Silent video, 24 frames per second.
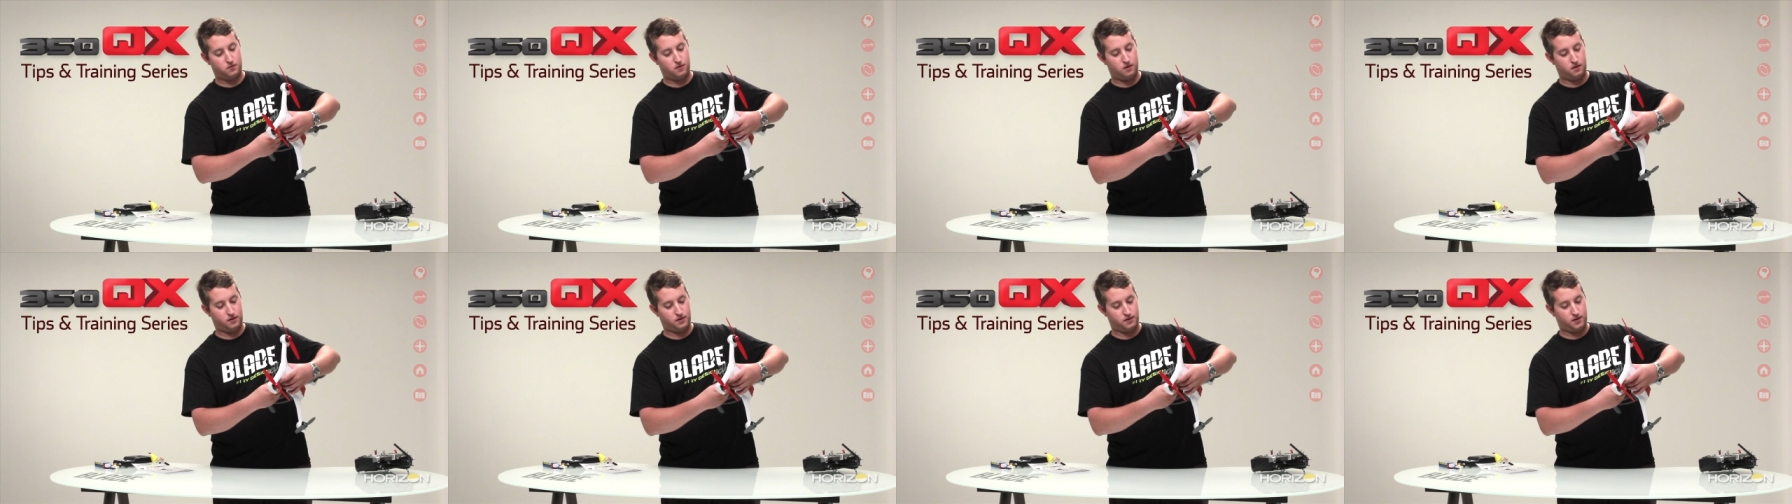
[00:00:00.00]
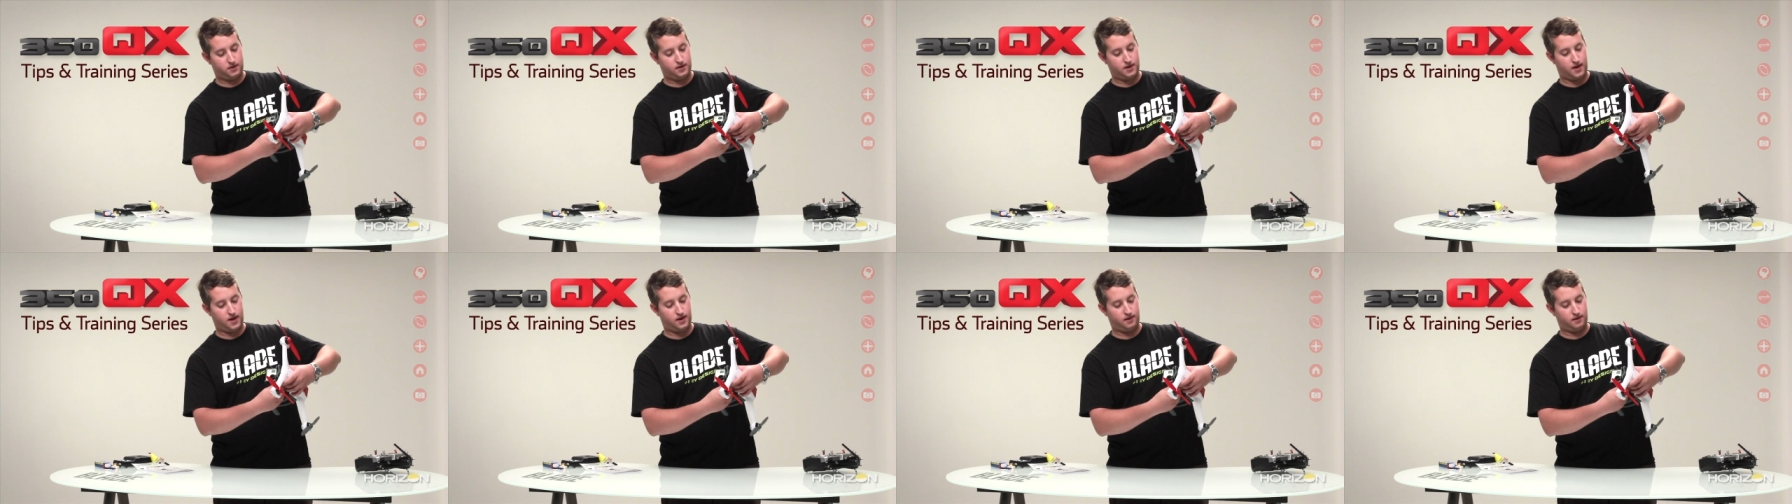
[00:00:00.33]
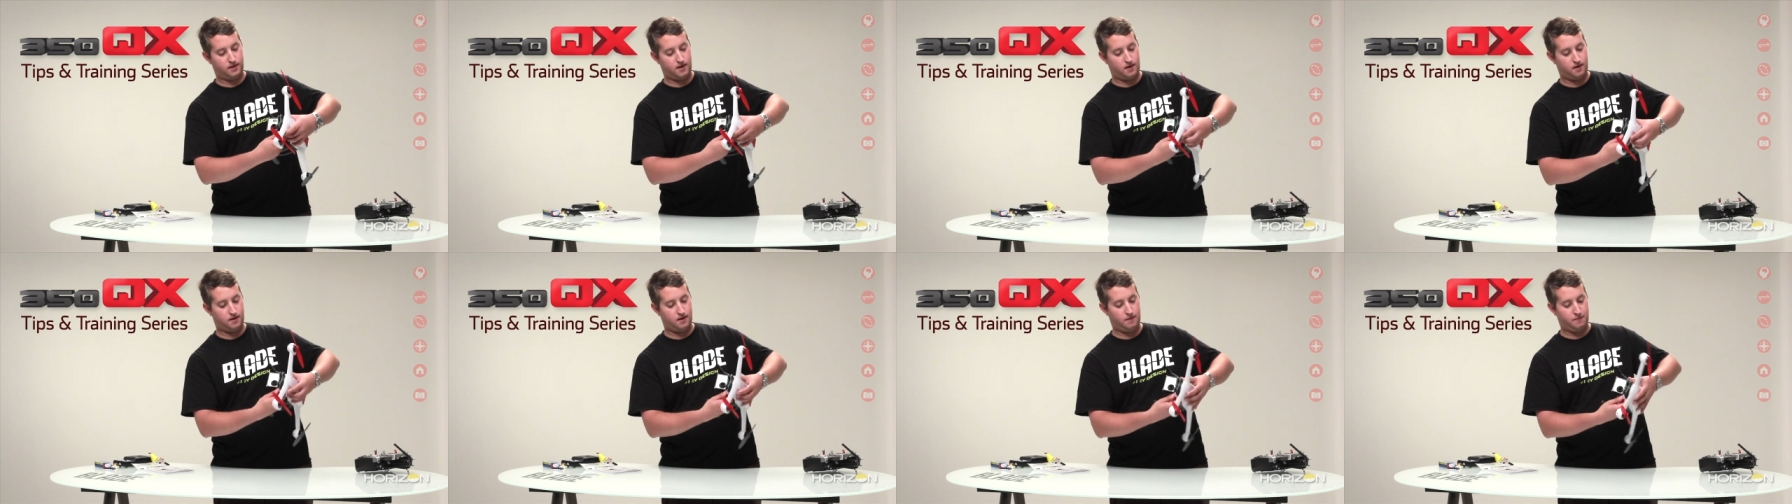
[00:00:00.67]
You want to just tighten
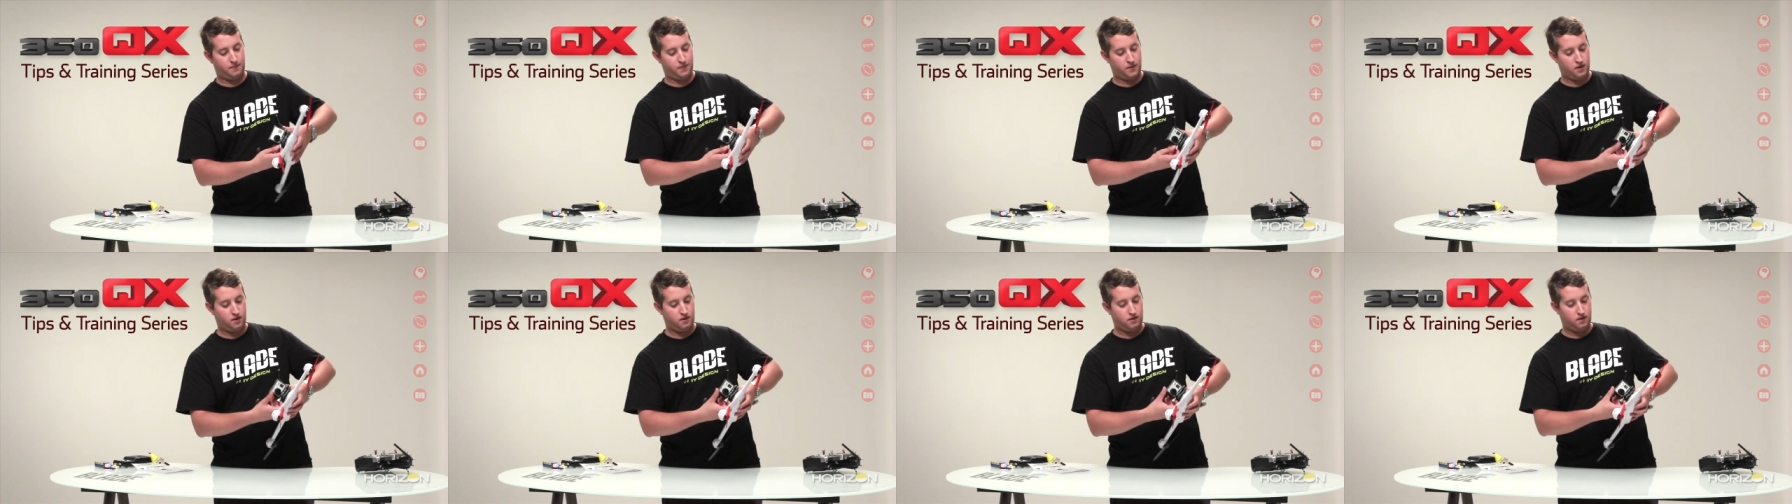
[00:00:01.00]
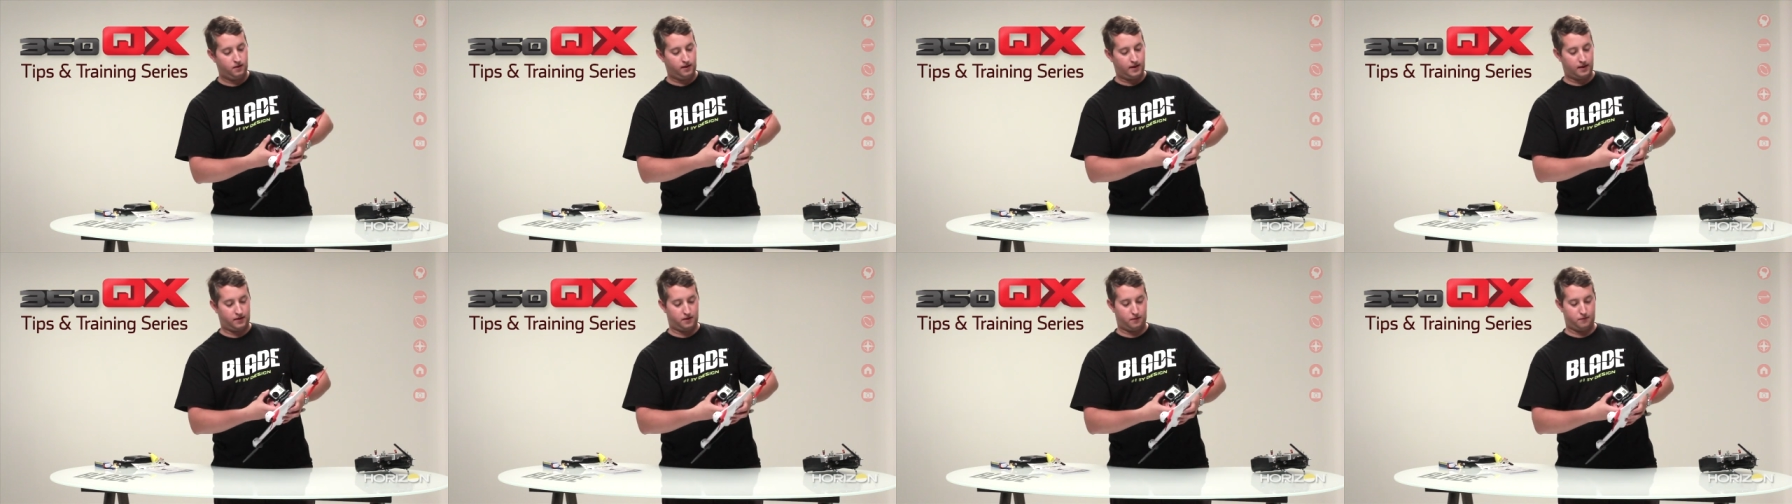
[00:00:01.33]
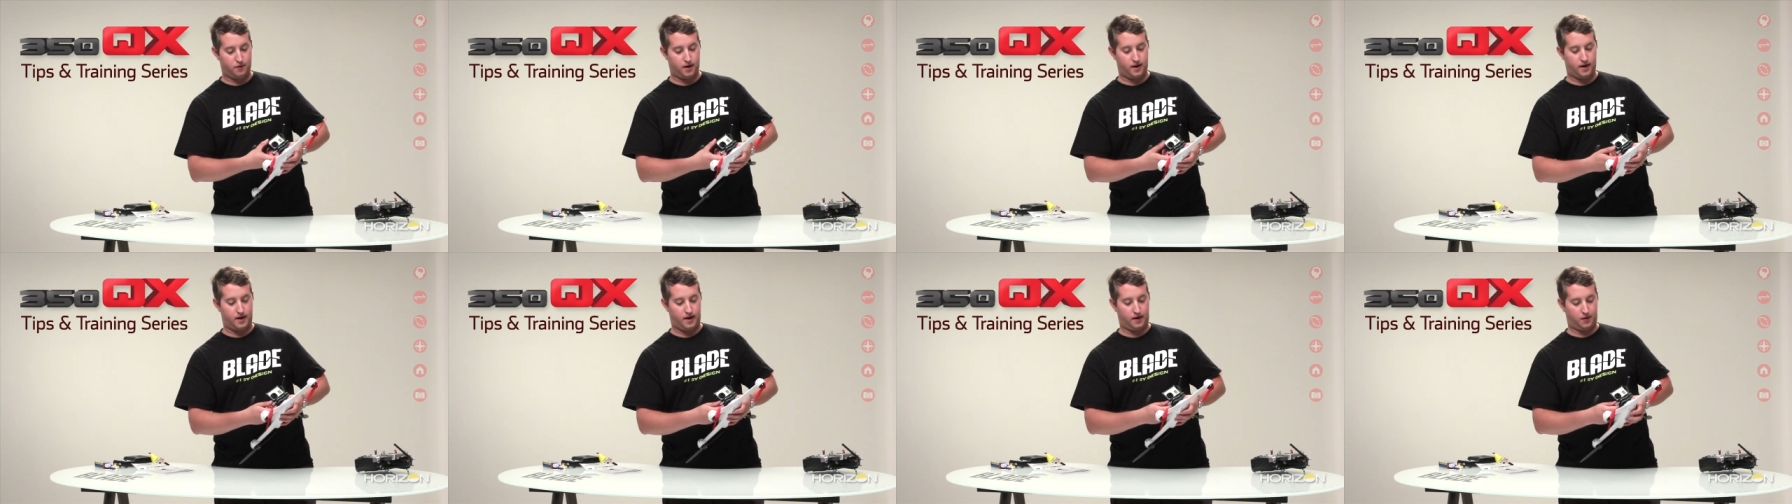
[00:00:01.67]
that up, get the
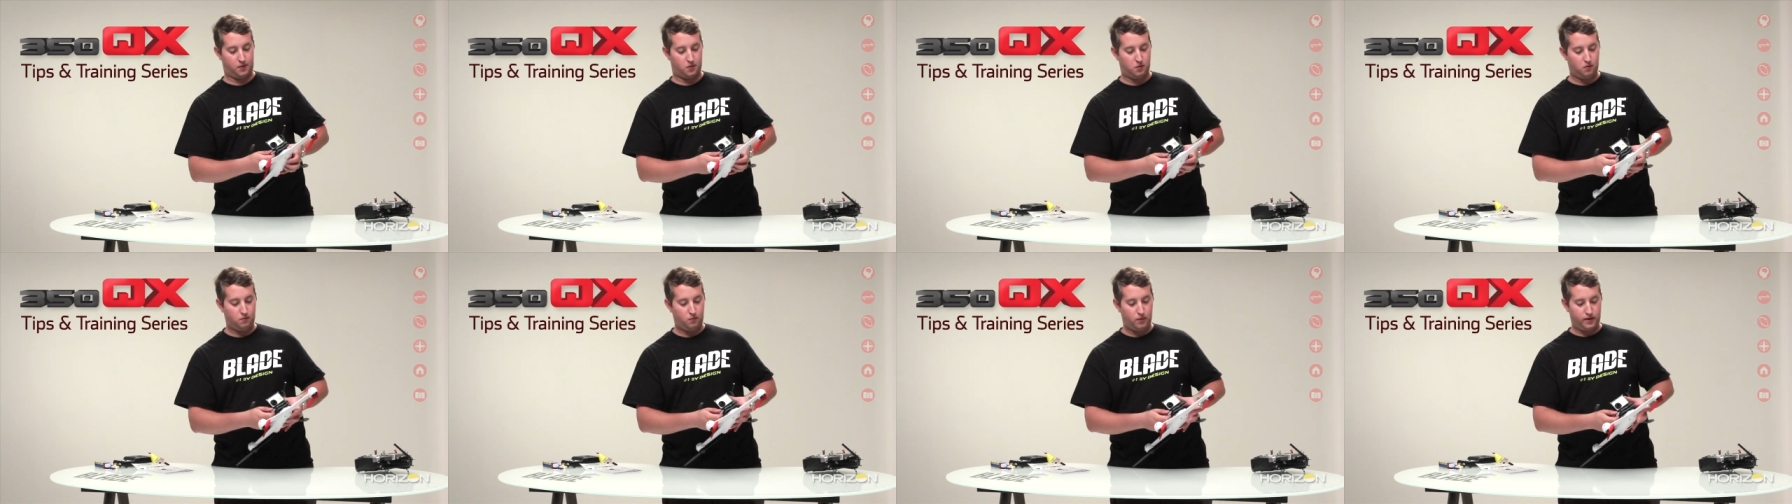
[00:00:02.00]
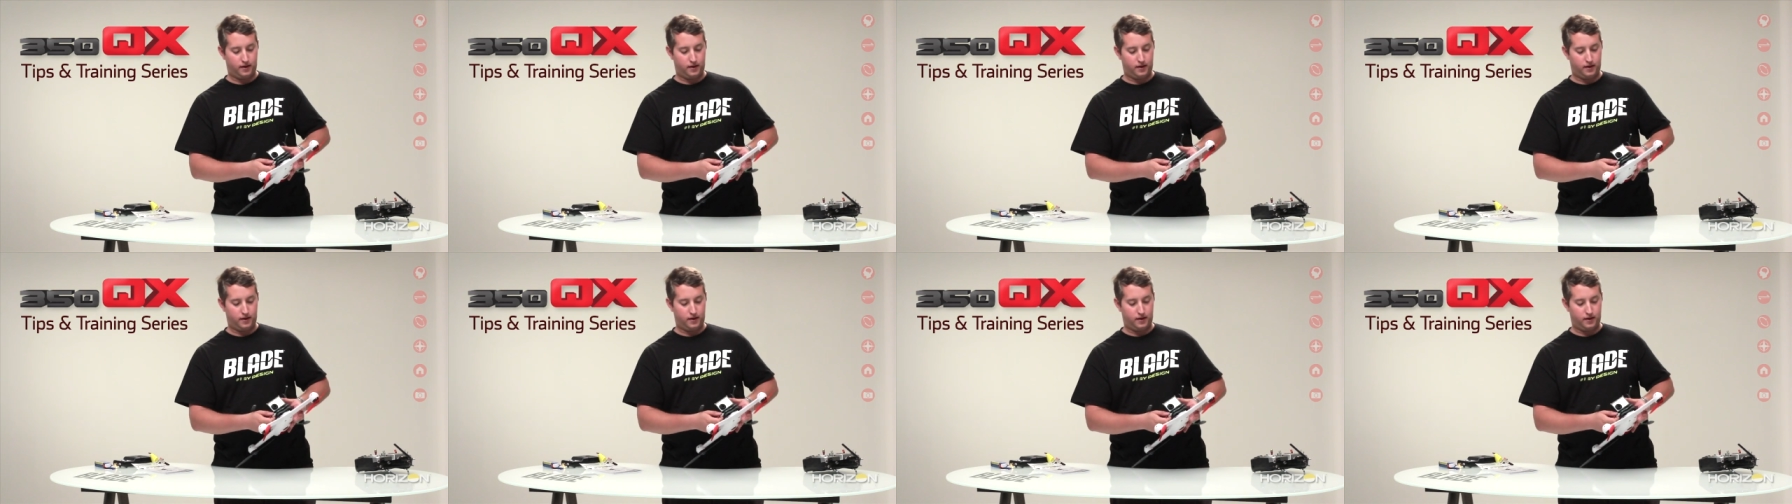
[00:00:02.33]
right angle.